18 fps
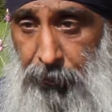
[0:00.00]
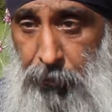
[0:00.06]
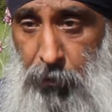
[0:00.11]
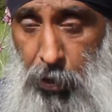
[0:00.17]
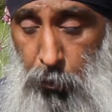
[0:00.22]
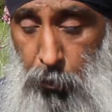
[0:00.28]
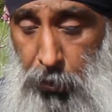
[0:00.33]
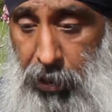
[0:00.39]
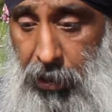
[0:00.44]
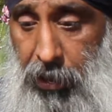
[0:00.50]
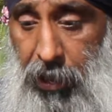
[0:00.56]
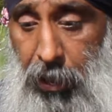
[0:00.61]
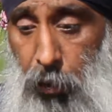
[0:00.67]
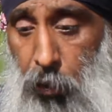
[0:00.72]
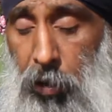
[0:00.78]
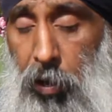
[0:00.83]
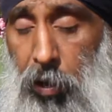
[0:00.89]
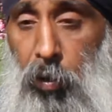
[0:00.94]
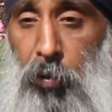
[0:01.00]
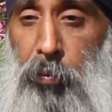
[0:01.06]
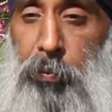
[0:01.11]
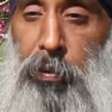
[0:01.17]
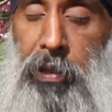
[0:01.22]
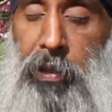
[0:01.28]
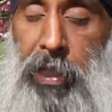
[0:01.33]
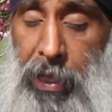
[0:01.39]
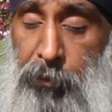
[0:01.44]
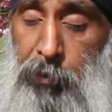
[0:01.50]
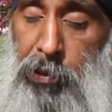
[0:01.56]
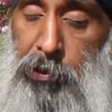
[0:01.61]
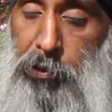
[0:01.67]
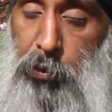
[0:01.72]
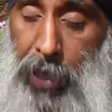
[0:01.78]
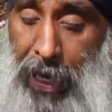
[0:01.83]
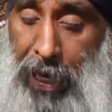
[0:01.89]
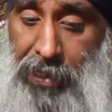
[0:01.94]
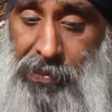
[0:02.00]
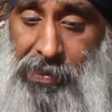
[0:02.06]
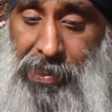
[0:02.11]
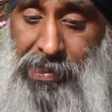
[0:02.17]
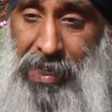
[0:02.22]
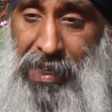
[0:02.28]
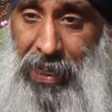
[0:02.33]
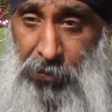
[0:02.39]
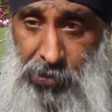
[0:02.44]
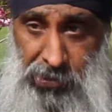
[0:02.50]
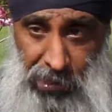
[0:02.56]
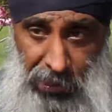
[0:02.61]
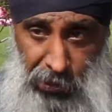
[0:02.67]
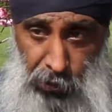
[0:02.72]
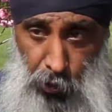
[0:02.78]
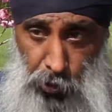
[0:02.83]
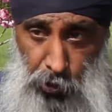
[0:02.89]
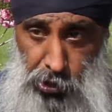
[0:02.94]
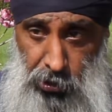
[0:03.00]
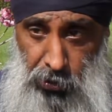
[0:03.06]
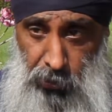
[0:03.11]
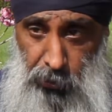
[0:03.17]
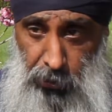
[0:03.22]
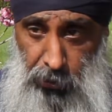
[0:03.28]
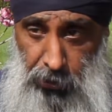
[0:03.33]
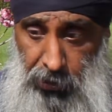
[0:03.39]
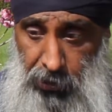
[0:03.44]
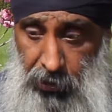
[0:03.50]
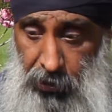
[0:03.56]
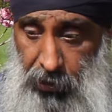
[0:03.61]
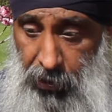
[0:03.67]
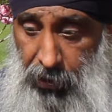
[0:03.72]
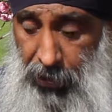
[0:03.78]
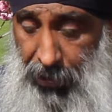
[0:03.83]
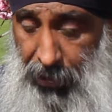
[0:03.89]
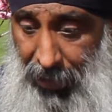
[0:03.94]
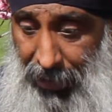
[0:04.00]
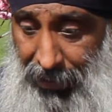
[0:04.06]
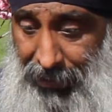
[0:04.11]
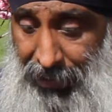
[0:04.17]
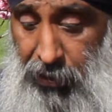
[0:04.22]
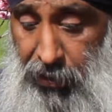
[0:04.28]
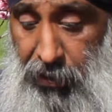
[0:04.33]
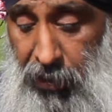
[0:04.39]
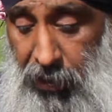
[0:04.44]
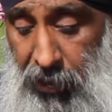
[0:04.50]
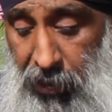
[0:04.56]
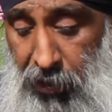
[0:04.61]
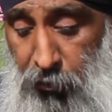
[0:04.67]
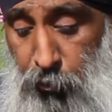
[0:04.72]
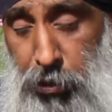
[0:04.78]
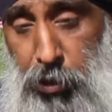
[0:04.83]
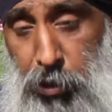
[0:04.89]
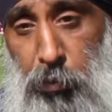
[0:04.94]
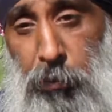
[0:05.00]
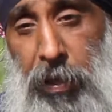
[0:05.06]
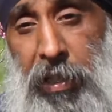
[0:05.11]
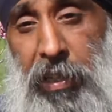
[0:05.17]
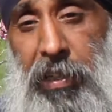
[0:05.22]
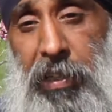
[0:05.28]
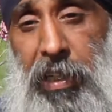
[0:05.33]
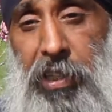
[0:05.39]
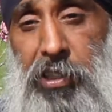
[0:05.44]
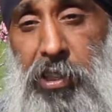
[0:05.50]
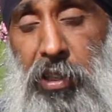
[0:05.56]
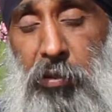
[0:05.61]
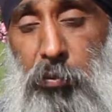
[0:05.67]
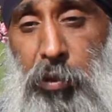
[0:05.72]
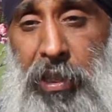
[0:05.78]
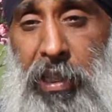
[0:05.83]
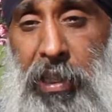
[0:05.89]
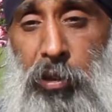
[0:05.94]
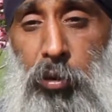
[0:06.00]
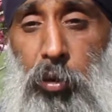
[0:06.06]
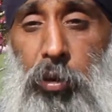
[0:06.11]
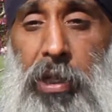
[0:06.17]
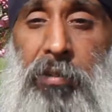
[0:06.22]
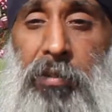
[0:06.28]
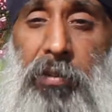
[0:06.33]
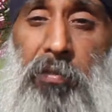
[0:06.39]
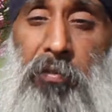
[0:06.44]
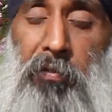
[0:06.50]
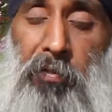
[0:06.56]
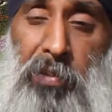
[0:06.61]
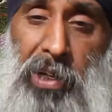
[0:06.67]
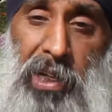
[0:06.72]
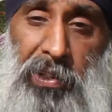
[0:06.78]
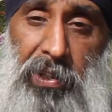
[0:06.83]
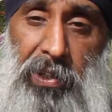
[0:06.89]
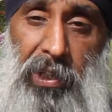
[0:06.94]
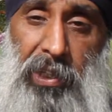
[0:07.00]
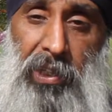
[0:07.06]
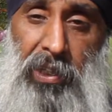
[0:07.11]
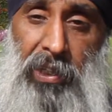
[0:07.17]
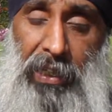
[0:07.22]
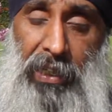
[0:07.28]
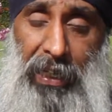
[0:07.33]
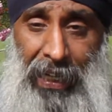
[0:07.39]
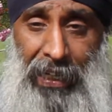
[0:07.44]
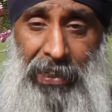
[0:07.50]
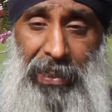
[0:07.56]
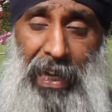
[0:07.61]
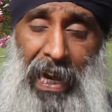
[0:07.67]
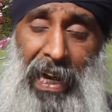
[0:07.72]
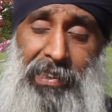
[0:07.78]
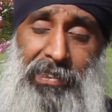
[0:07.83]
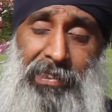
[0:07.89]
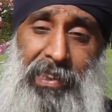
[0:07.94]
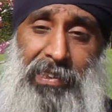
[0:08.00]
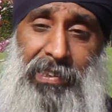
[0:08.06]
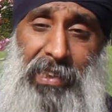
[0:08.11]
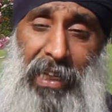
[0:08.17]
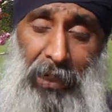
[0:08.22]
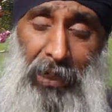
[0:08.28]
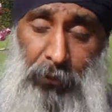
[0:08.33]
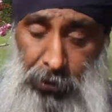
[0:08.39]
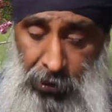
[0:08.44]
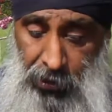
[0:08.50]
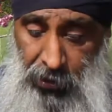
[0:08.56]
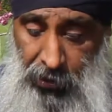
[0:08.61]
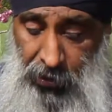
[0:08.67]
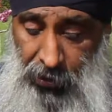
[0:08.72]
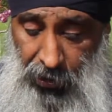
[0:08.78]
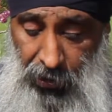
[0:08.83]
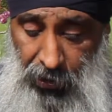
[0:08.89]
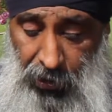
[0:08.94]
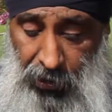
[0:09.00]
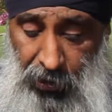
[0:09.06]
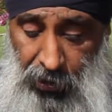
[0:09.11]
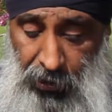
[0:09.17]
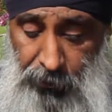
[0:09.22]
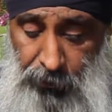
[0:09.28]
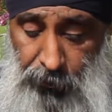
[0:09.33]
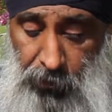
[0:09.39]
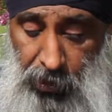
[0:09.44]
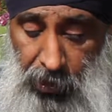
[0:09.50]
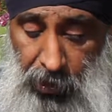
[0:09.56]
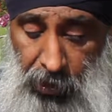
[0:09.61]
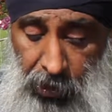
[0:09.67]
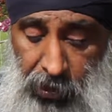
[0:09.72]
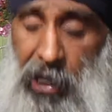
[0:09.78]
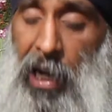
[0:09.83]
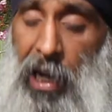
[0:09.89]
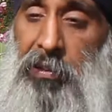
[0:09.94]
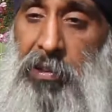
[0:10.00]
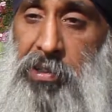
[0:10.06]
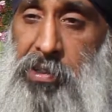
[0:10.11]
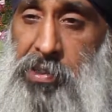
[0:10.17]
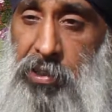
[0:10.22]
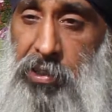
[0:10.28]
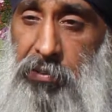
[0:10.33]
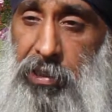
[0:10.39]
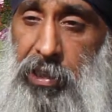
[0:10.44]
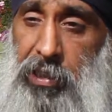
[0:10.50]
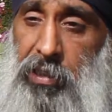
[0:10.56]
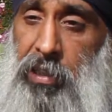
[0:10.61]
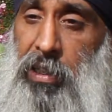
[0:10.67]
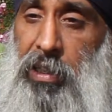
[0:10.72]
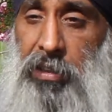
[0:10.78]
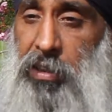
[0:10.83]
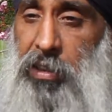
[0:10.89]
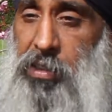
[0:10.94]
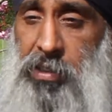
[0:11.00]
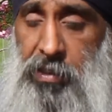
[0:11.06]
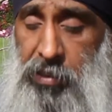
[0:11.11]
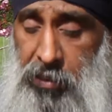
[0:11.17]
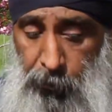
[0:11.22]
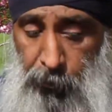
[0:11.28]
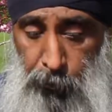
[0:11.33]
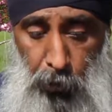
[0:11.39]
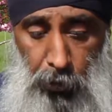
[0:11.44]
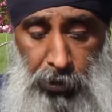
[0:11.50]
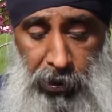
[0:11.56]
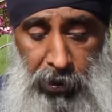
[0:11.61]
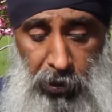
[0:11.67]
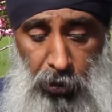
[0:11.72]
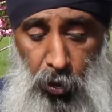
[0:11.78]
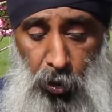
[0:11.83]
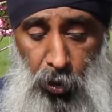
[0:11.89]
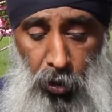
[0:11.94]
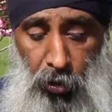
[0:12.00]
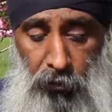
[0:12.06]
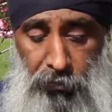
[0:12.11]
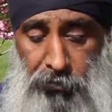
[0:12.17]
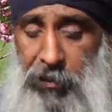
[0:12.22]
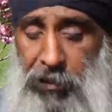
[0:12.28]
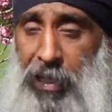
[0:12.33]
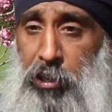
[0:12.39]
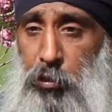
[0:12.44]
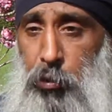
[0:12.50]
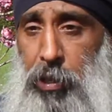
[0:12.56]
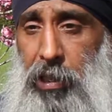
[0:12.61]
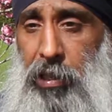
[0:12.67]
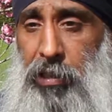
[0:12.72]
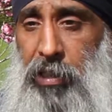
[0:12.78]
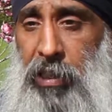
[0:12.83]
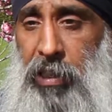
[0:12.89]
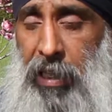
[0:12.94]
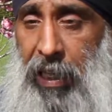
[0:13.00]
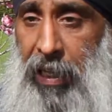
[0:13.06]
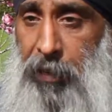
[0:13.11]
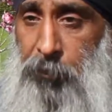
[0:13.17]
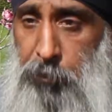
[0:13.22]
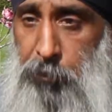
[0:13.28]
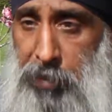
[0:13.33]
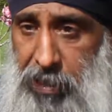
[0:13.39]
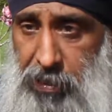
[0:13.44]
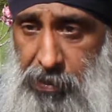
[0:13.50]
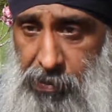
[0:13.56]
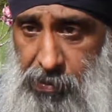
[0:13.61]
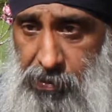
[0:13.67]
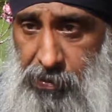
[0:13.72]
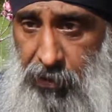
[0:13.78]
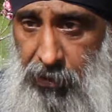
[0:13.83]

we are able to access our psychological body. And then if we do meditation, we can go even further and access our karan sarir, the body of tranquility and peace.